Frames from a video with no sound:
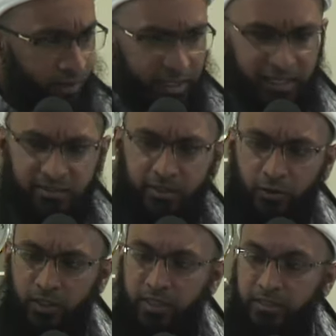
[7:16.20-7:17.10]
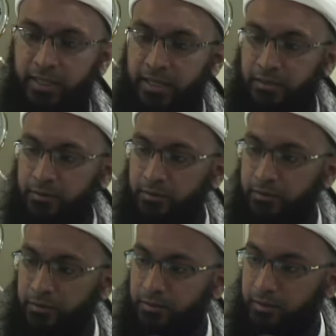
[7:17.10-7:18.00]
And the only thing
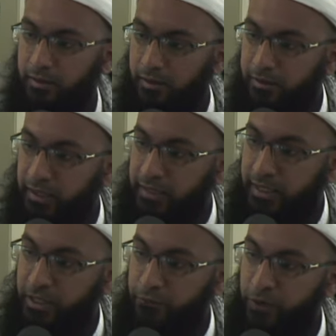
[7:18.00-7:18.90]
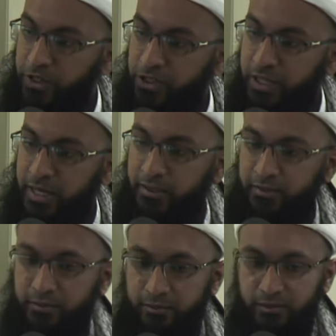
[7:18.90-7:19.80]
that can differentiate
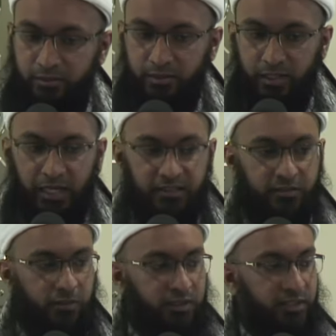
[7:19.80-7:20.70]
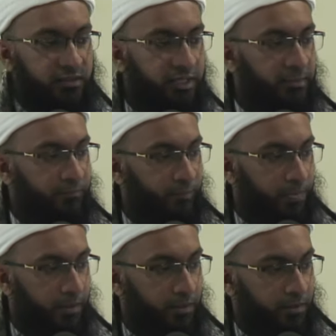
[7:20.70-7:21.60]
and the only thing
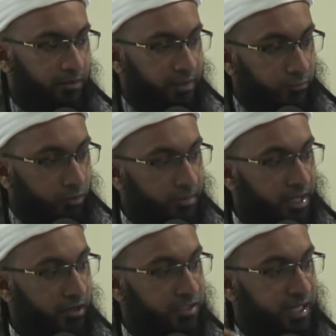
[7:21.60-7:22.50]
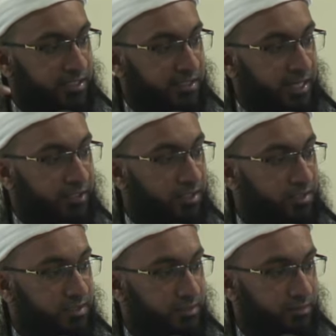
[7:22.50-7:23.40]
that will make us get status
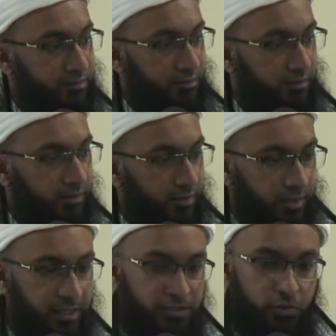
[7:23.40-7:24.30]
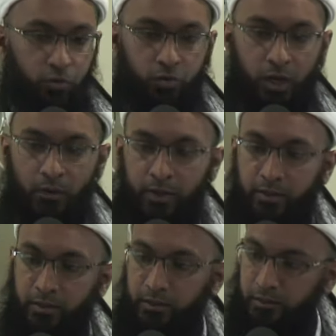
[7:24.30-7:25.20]
is due to
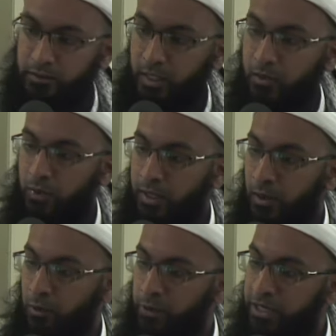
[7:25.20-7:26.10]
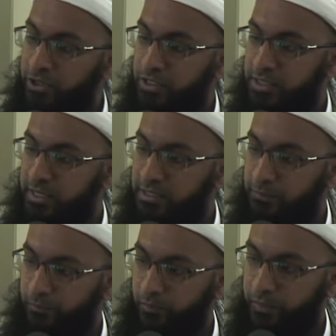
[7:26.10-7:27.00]
our taqwa, our righteousness
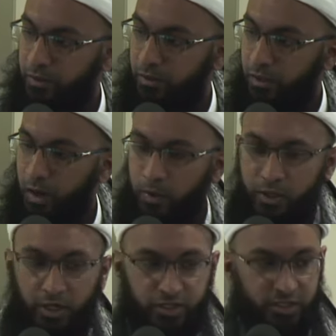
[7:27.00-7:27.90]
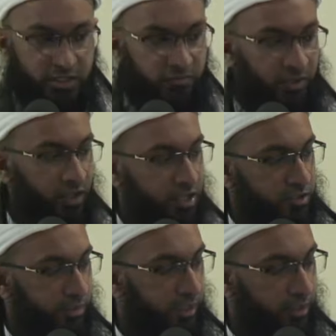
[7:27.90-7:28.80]
our consciousness of Allah
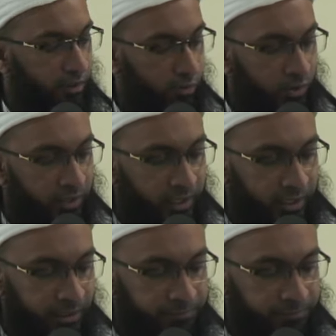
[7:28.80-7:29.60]
subhanahu wa ta'ala.